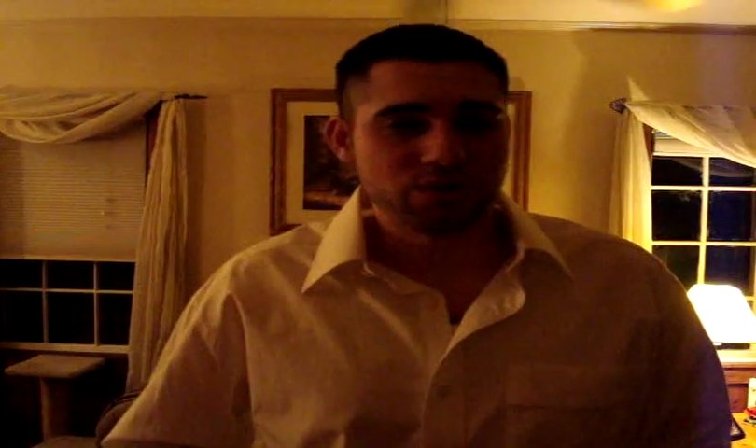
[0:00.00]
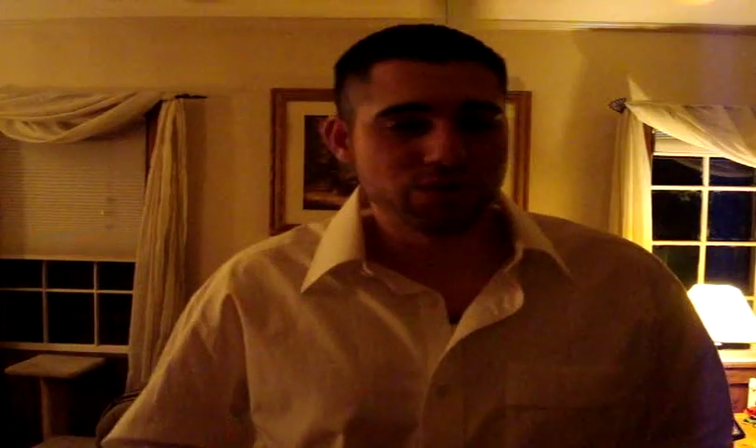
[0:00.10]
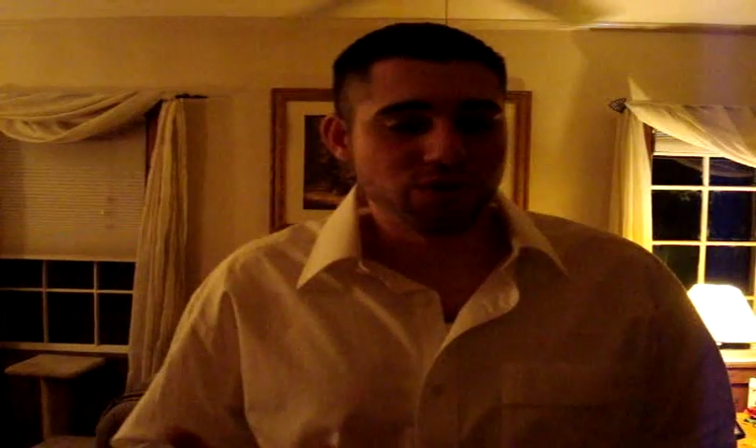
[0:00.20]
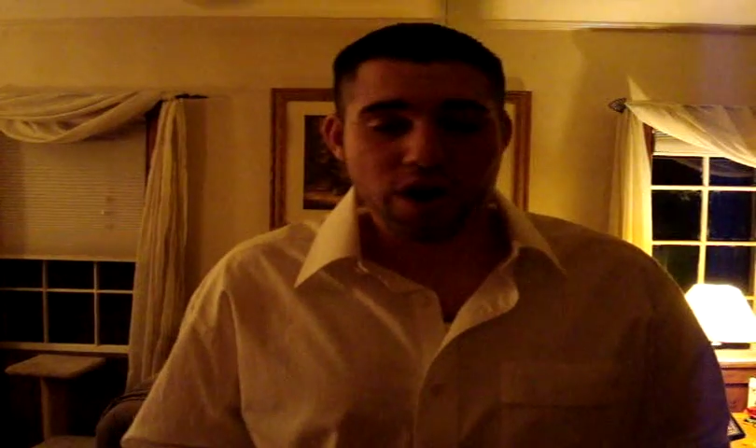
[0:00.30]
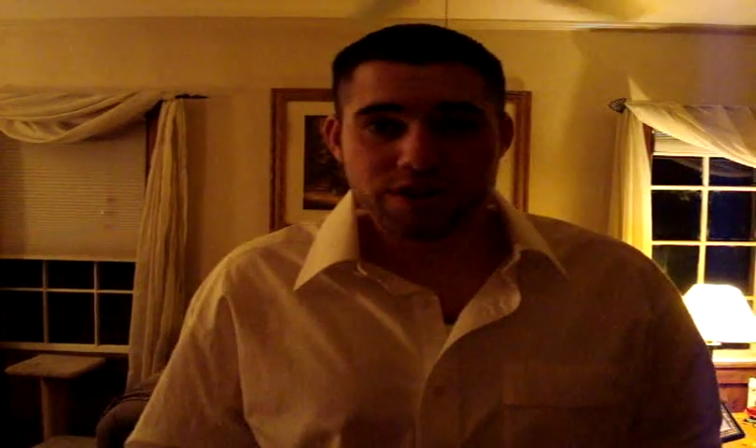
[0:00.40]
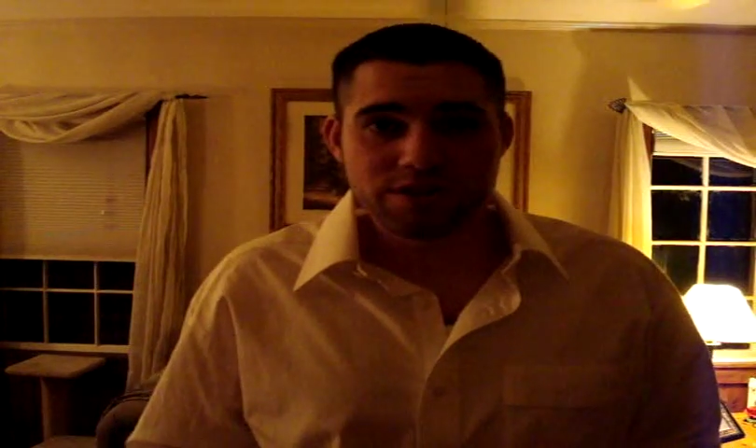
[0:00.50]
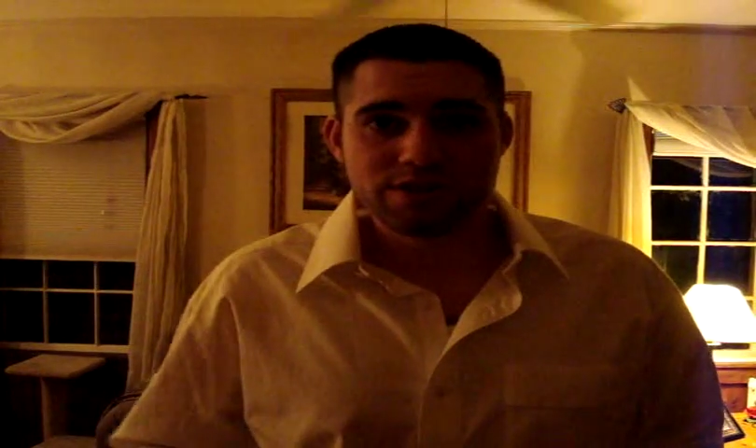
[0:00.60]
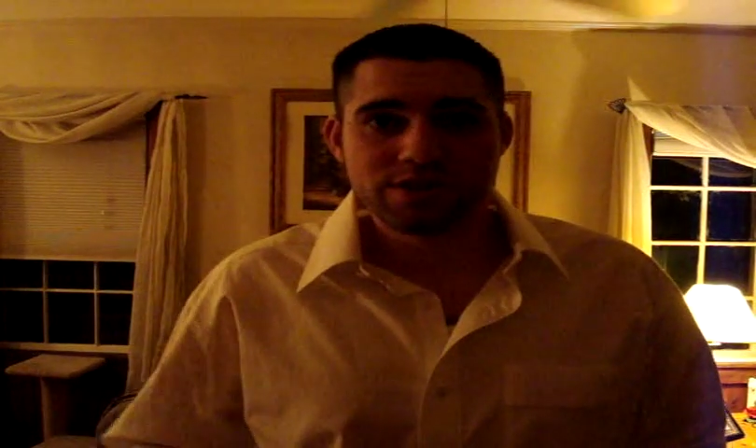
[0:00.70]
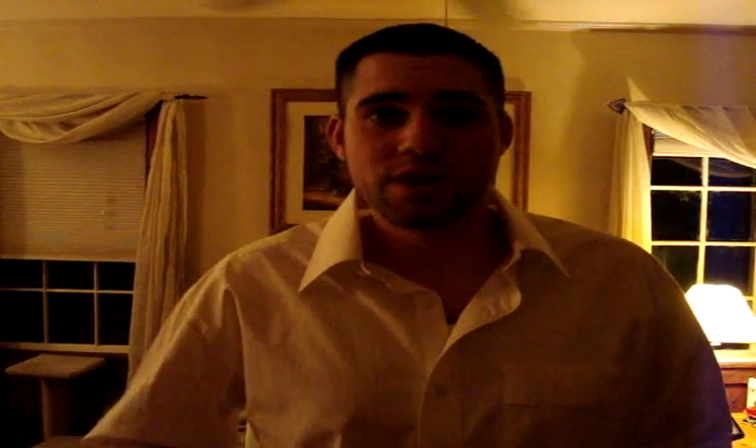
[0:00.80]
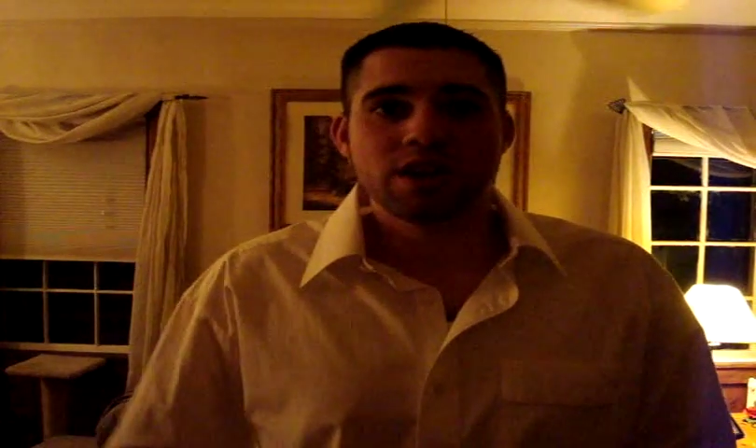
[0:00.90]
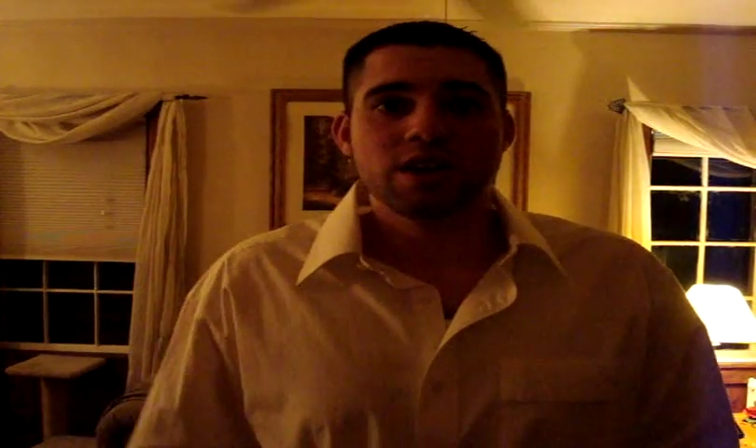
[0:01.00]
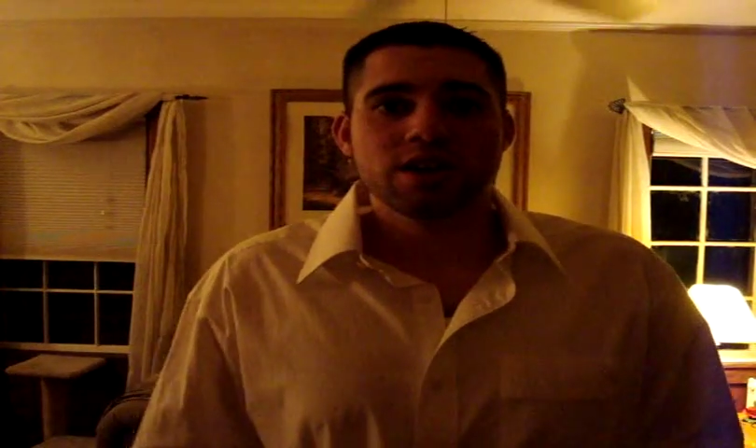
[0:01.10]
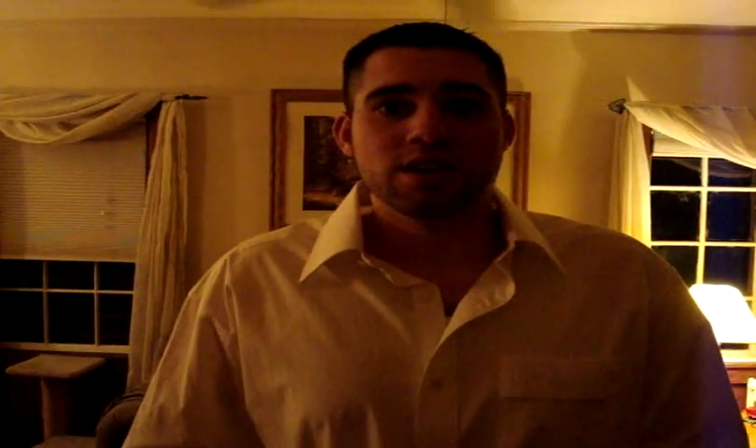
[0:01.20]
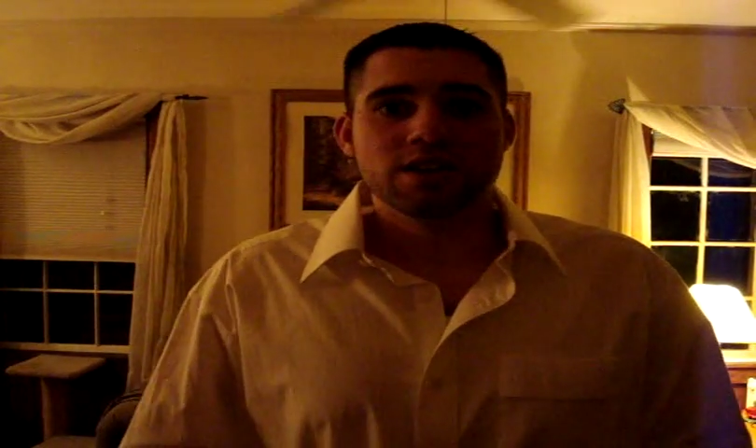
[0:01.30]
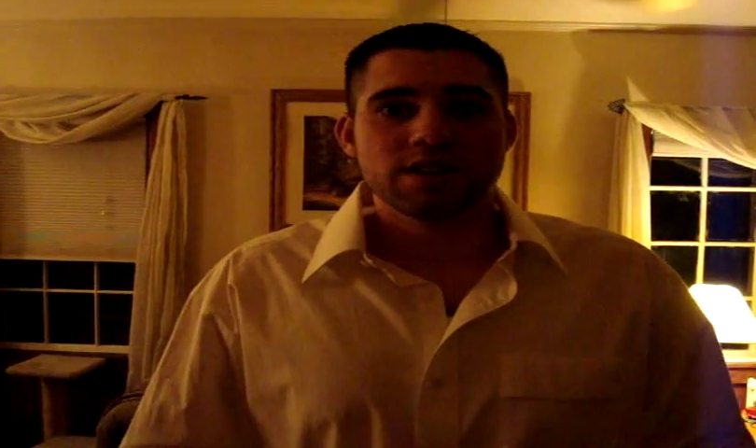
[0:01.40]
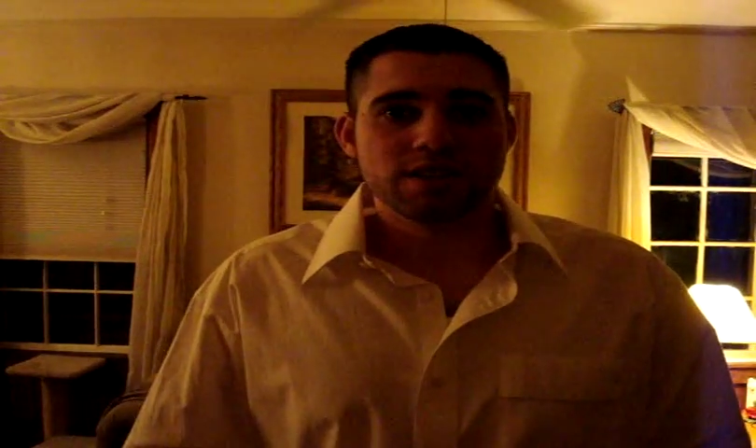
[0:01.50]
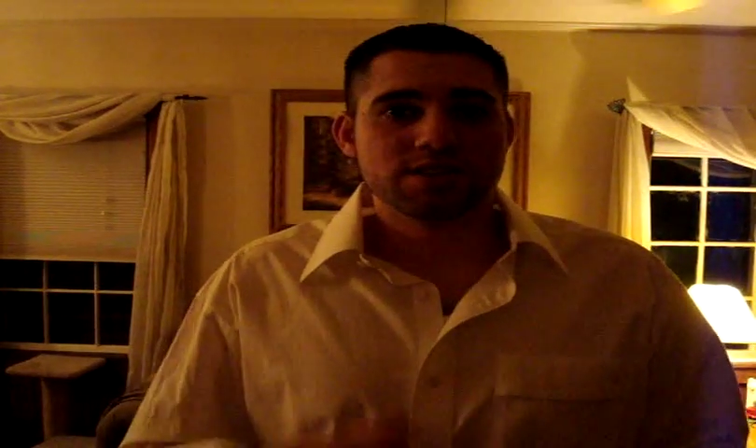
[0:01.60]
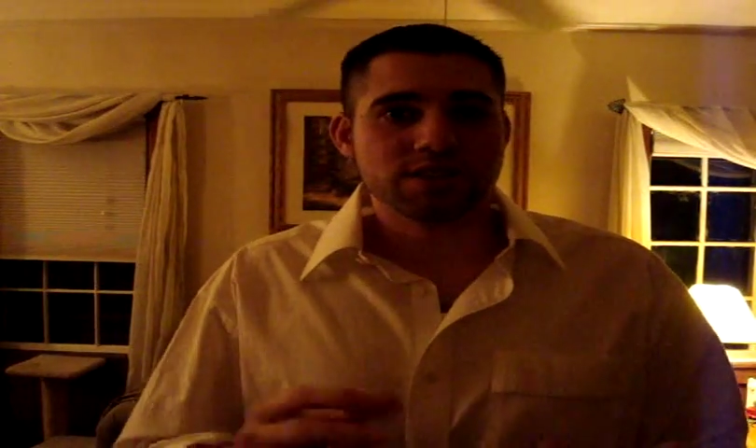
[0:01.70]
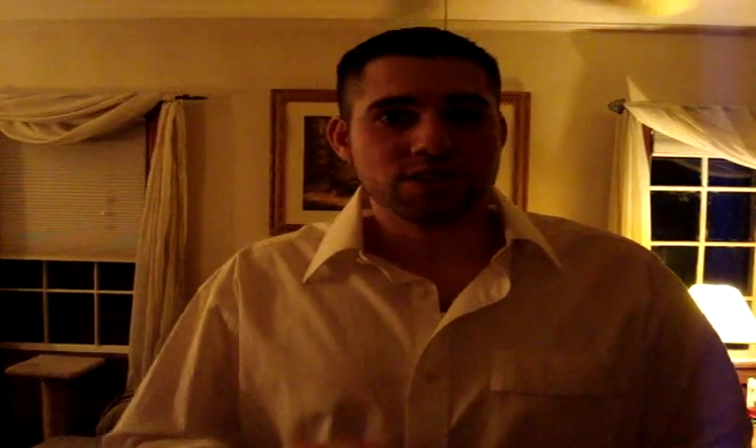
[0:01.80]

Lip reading: of those, nós, it's